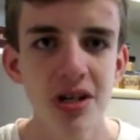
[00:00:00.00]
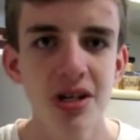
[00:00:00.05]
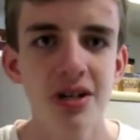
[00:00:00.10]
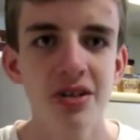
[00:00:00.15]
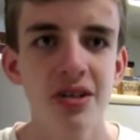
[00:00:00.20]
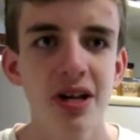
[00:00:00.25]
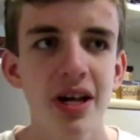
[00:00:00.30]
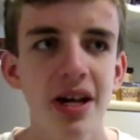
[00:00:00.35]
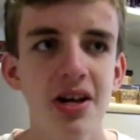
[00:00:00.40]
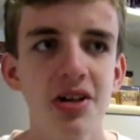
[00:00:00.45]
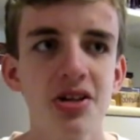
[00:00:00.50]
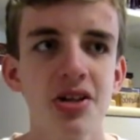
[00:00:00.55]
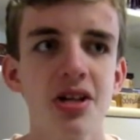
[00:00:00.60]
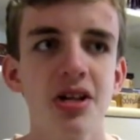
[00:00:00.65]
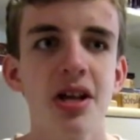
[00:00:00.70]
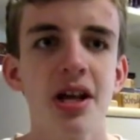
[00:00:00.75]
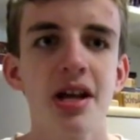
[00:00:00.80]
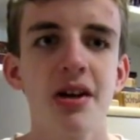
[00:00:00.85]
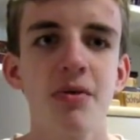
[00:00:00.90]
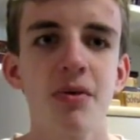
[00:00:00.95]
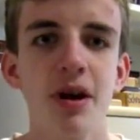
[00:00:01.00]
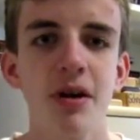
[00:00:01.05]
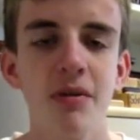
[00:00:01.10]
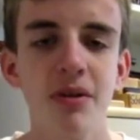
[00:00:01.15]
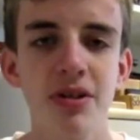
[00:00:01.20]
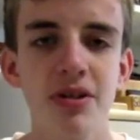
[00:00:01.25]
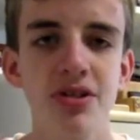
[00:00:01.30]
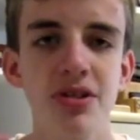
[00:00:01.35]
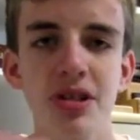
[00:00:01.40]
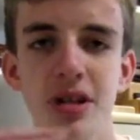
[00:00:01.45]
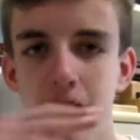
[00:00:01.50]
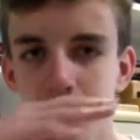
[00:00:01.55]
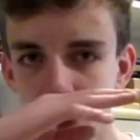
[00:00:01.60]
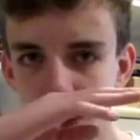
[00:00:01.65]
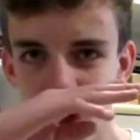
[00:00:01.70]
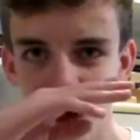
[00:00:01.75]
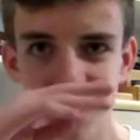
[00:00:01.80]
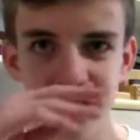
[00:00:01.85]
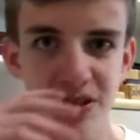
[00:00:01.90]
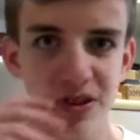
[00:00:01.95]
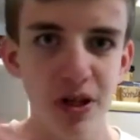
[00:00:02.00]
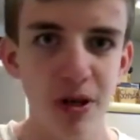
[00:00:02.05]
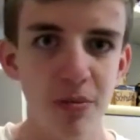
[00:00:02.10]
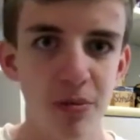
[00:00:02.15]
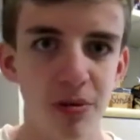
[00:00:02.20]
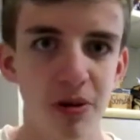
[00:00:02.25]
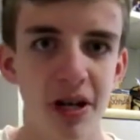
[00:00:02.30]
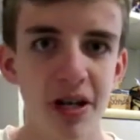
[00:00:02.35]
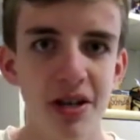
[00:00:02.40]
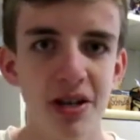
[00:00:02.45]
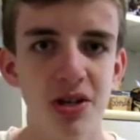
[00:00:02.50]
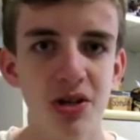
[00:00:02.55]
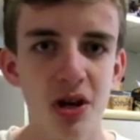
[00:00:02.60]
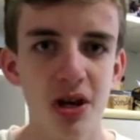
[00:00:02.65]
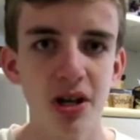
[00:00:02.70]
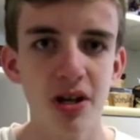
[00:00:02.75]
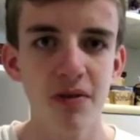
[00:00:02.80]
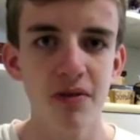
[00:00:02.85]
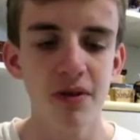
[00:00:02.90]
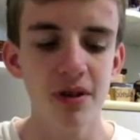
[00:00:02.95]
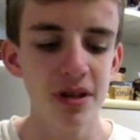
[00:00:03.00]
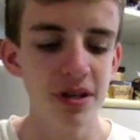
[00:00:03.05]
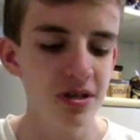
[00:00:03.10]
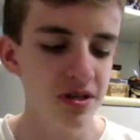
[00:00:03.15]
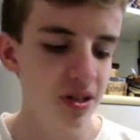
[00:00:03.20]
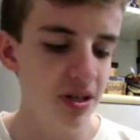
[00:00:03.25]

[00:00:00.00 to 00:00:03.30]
because they actually, like, when I went to see other movies, they played the trailer for this,